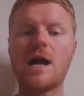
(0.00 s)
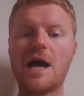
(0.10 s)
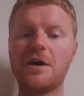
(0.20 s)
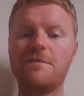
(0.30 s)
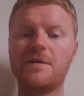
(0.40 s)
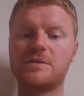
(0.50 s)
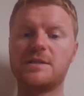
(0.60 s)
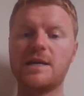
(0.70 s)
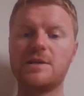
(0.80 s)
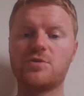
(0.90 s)
and I felt a
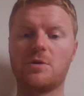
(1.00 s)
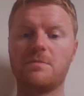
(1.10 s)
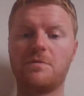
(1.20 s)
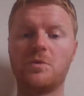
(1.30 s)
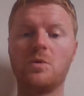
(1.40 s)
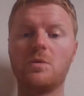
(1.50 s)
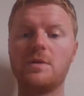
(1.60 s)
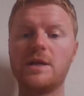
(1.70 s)
teardrop fall